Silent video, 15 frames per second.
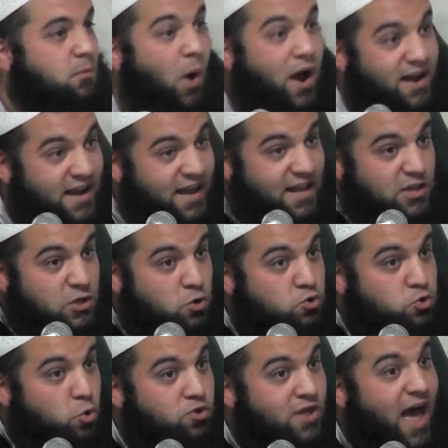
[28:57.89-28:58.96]
One hit,
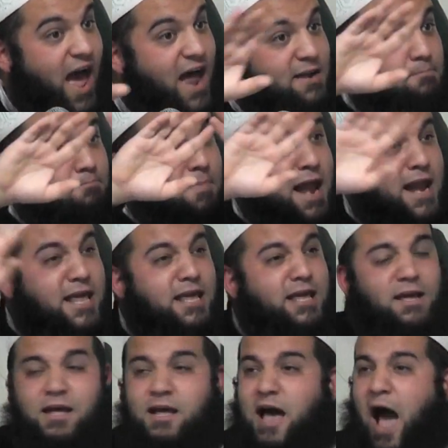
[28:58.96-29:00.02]
you do that and
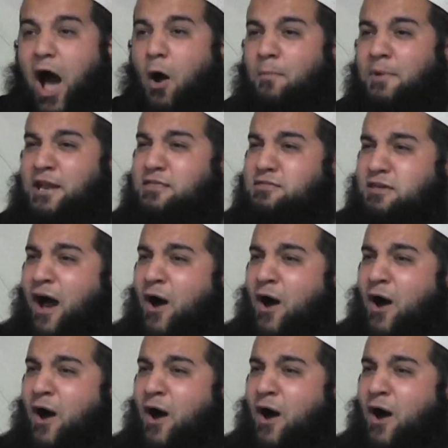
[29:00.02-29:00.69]
many, how many